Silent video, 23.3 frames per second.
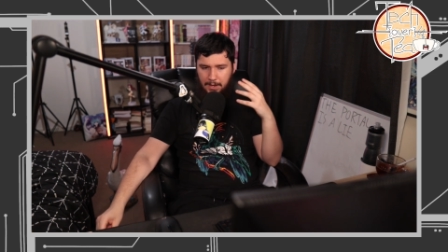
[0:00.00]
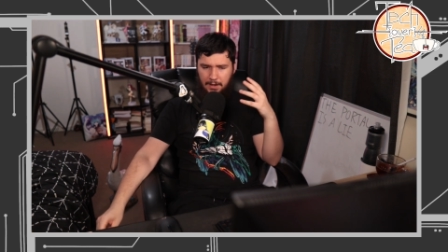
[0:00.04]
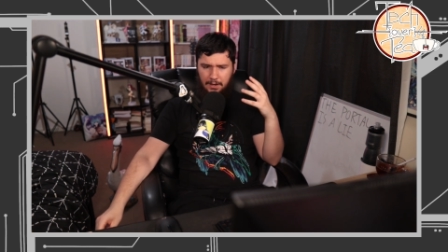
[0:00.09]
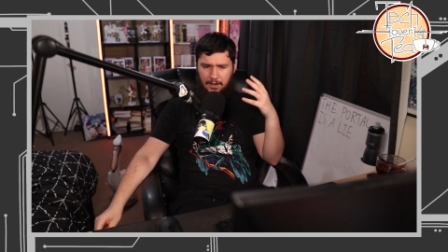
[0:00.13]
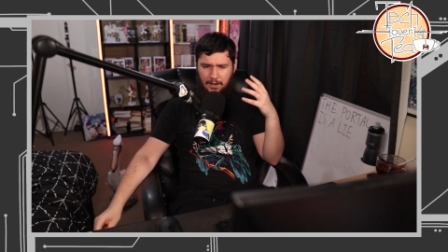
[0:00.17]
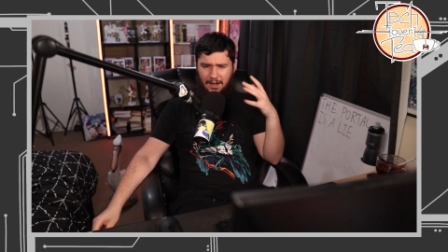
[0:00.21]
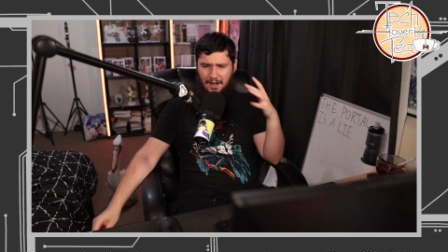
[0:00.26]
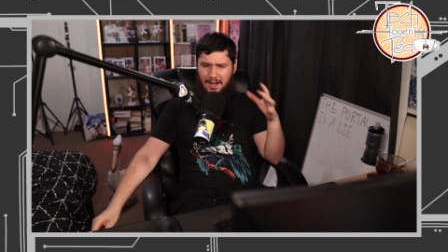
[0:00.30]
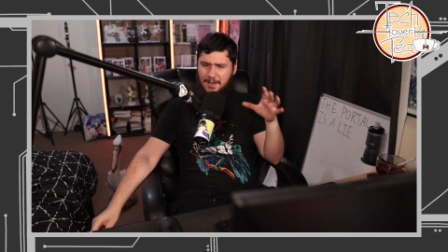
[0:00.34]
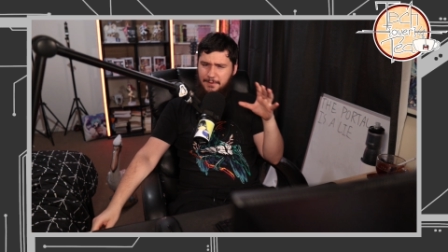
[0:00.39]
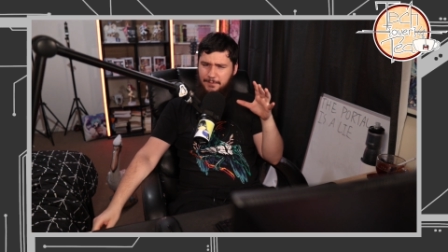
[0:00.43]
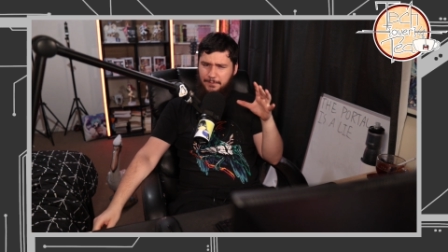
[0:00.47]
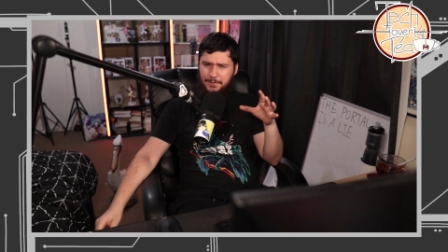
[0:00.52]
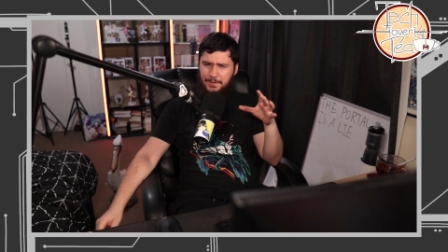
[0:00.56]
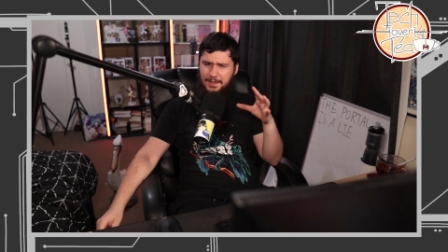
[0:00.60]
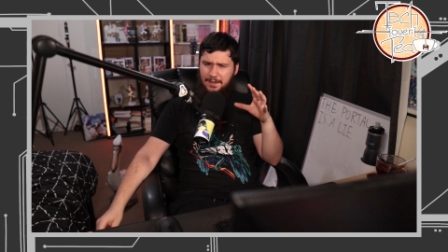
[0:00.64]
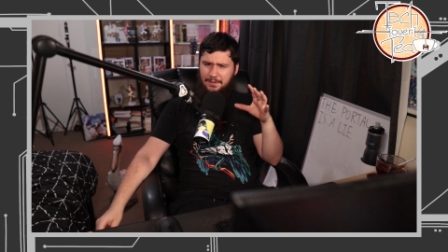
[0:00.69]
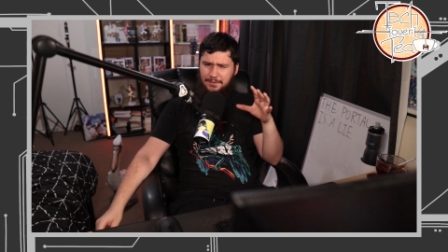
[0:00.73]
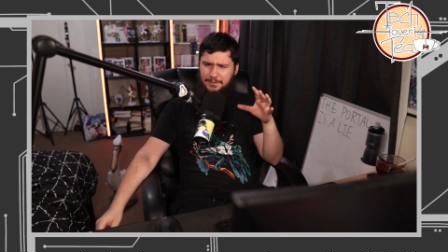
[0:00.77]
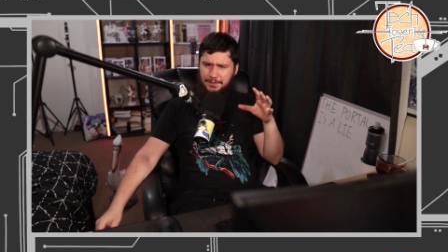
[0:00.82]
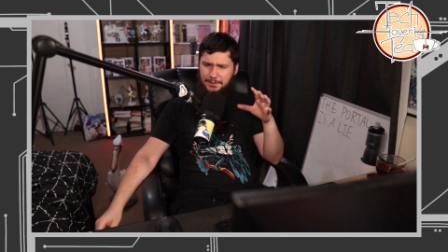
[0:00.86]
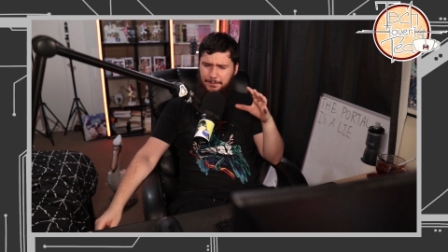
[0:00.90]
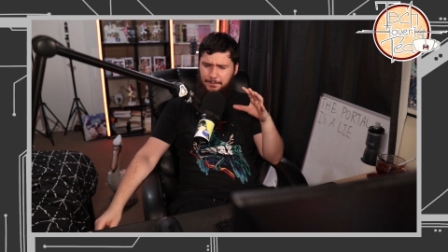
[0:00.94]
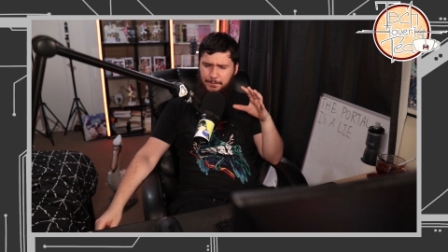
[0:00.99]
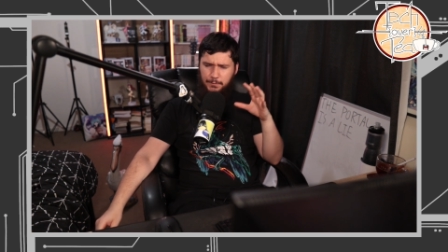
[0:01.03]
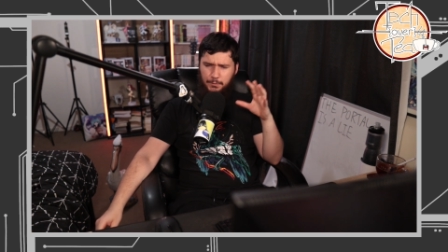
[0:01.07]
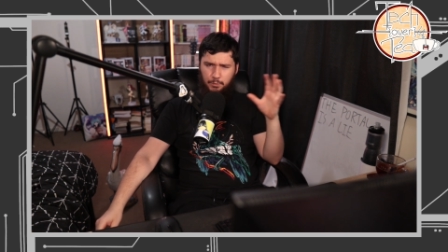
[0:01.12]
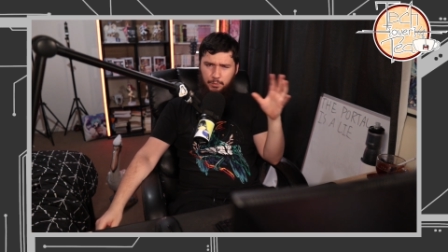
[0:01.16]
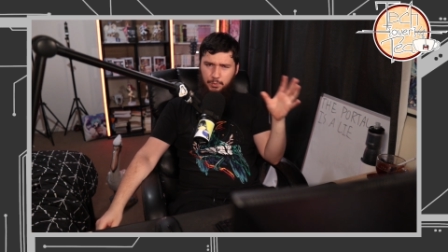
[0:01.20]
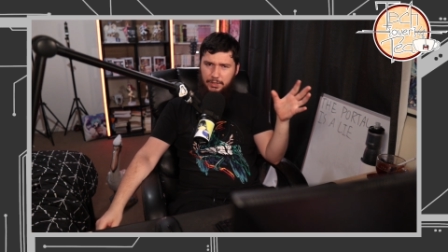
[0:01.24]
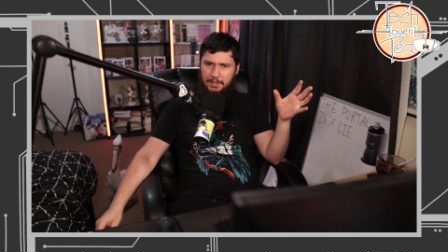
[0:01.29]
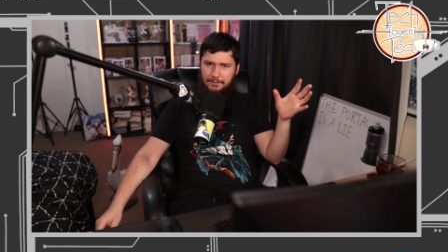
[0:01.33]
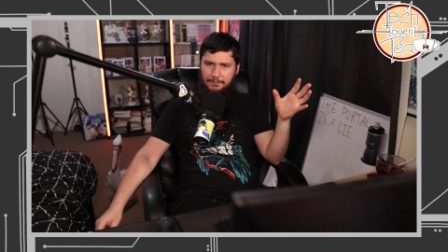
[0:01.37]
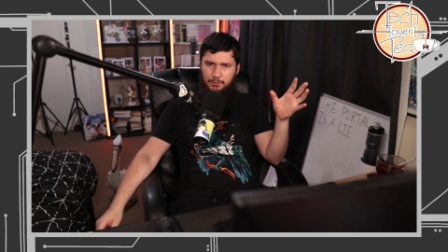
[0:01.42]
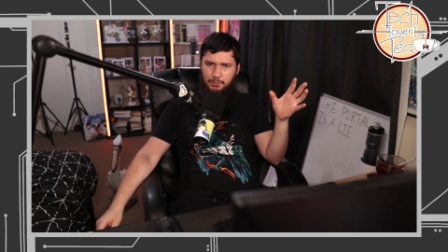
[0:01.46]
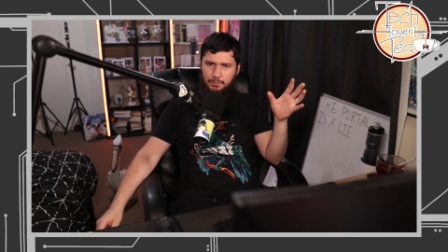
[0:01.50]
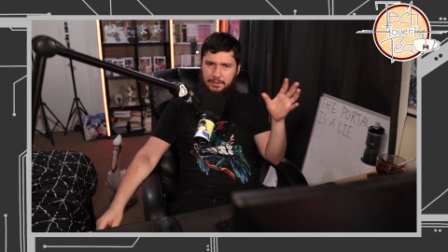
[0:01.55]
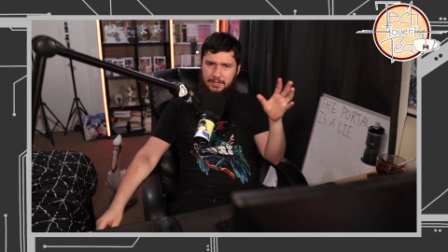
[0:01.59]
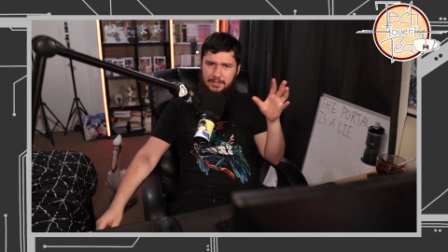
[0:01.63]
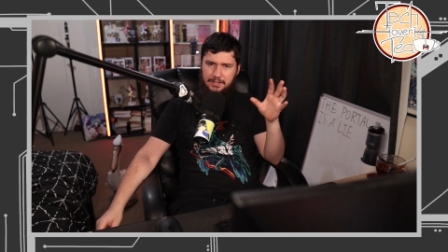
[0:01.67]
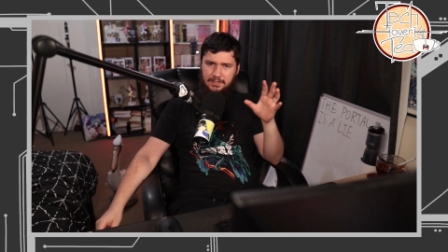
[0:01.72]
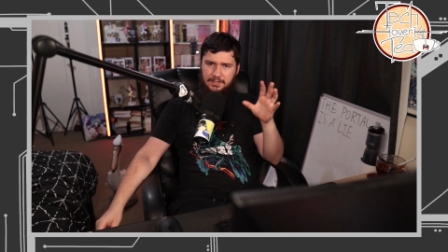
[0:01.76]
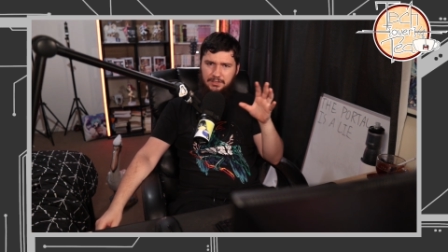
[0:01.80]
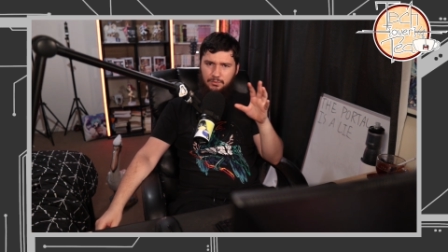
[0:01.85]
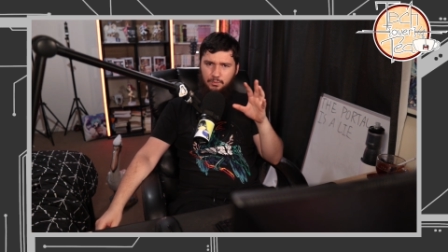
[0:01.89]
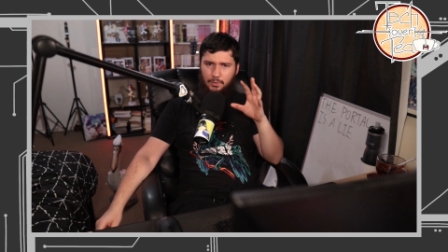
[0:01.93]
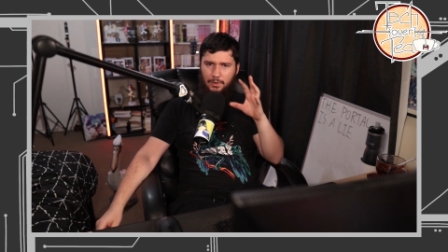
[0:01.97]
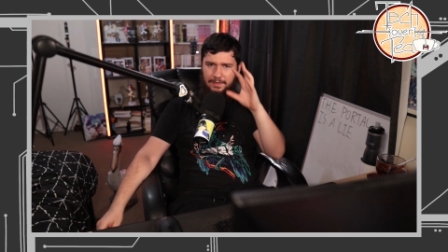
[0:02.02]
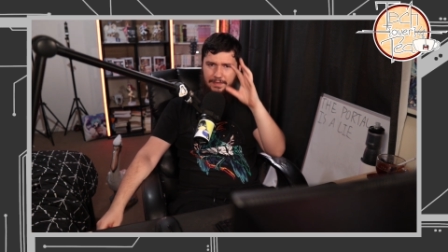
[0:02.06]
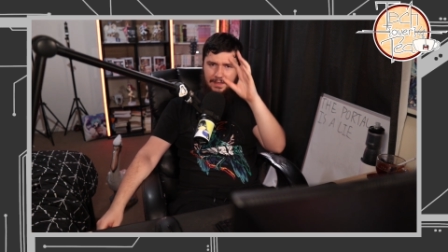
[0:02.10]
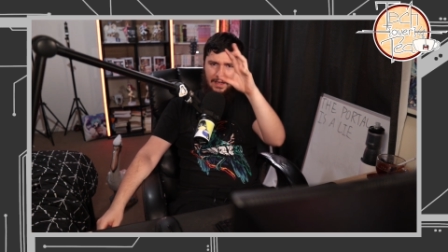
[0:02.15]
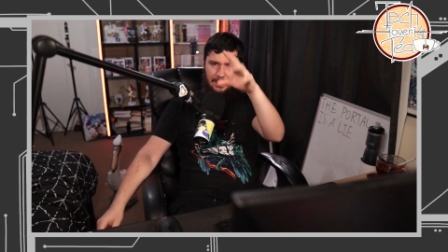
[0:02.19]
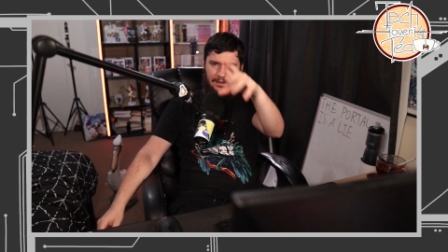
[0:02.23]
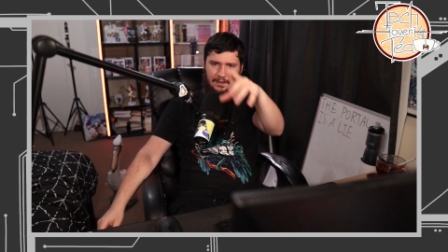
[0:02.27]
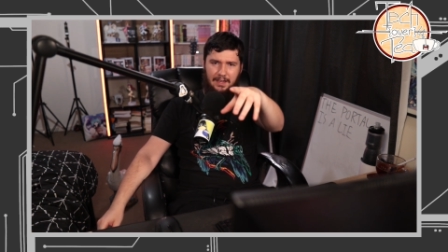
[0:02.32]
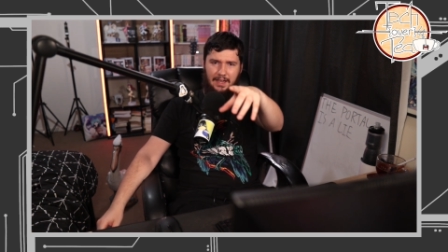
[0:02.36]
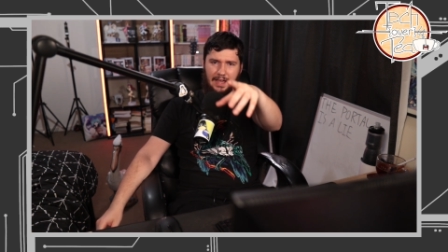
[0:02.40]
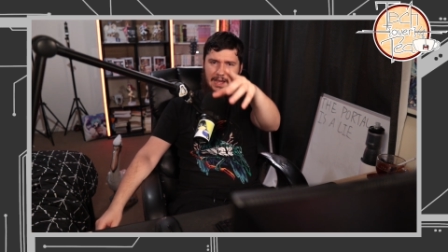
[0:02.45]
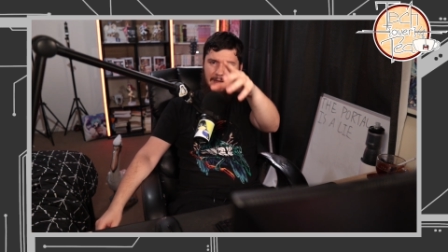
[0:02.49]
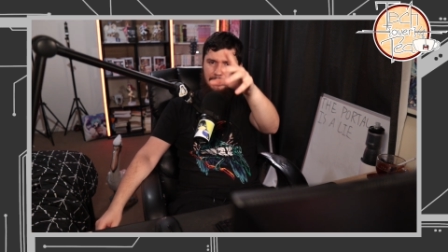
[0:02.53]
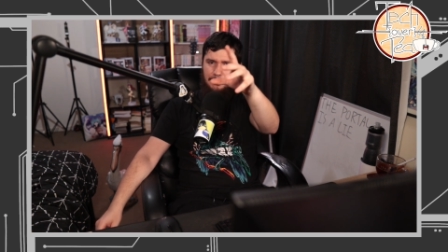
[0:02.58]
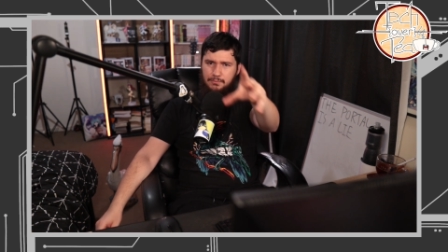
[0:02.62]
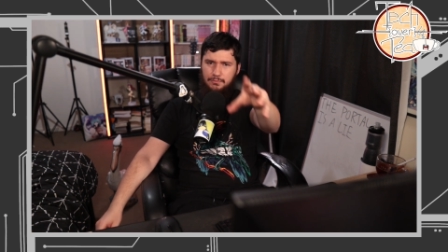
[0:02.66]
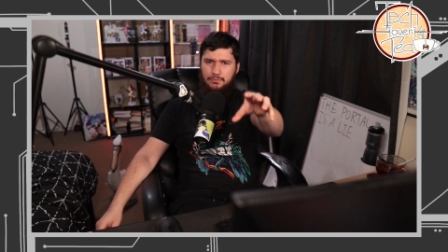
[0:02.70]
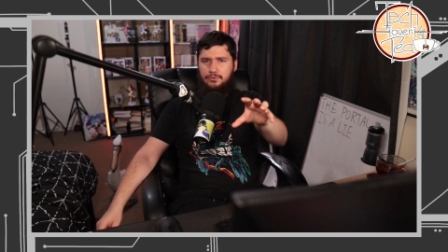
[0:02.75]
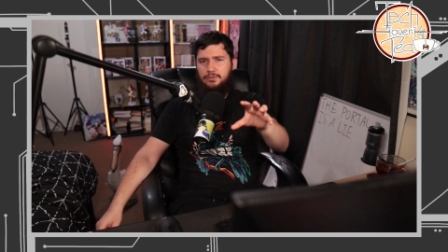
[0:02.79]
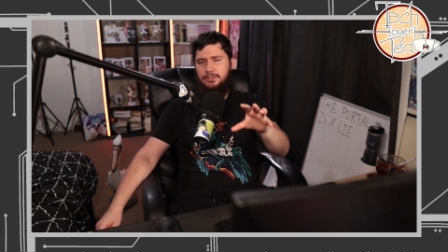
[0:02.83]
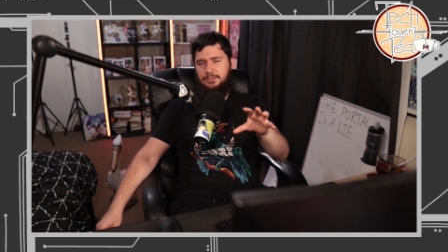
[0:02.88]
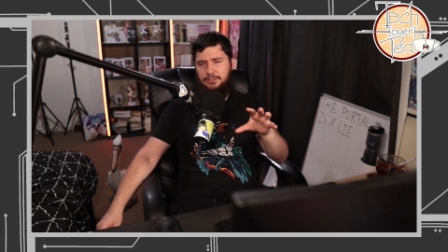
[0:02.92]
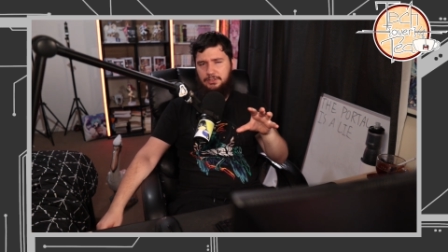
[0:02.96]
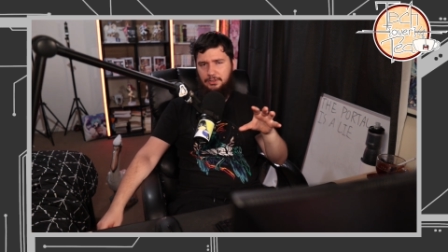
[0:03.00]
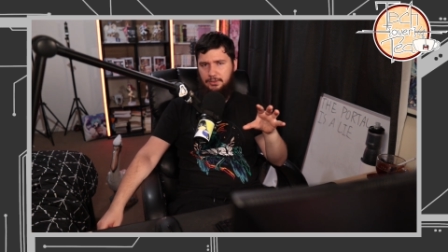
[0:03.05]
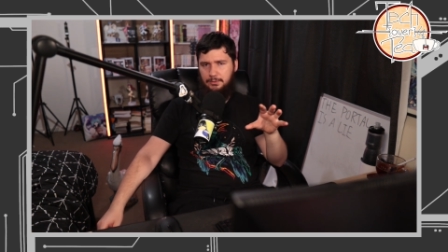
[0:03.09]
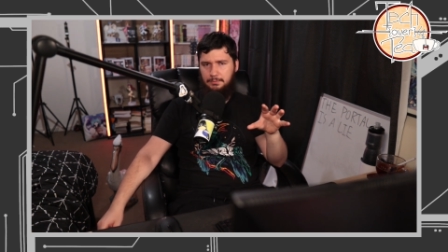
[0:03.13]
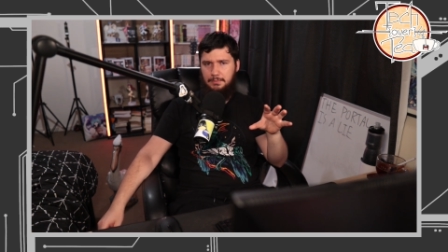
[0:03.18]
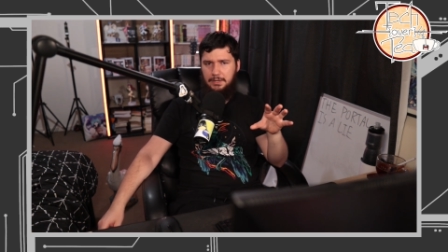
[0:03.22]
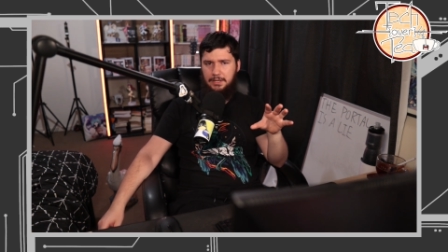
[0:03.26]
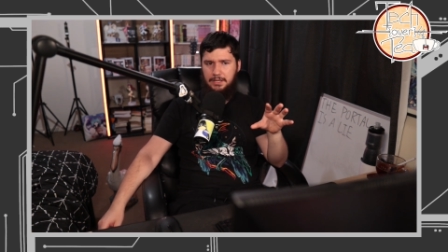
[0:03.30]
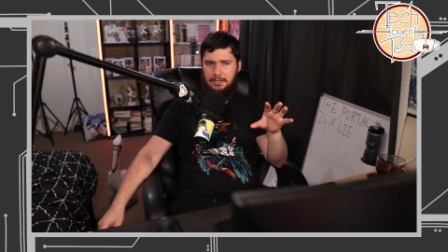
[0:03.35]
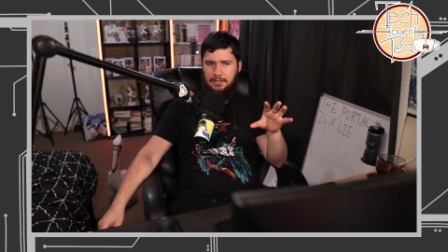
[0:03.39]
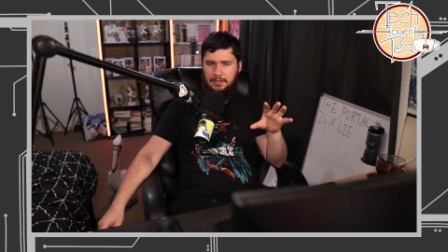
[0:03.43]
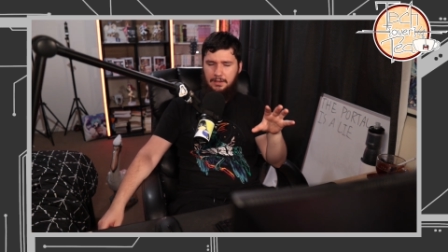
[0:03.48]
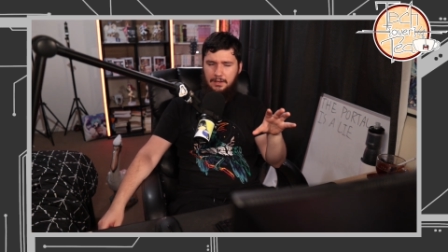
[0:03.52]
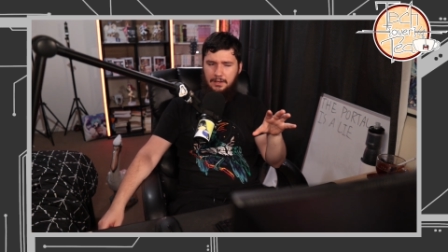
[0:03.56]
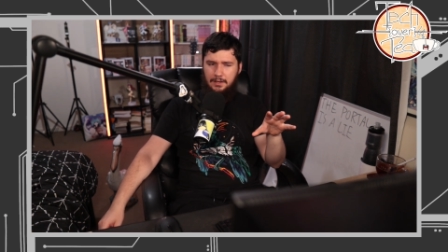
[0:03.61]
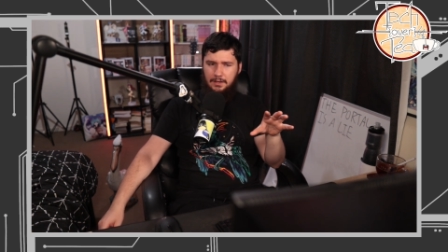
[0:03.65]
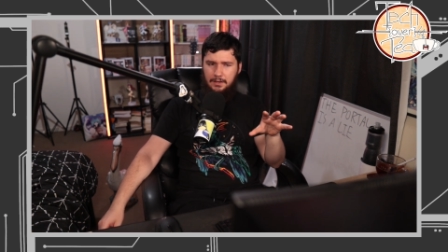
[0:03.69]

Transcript: I found that for whatever reason, when that camera is on me,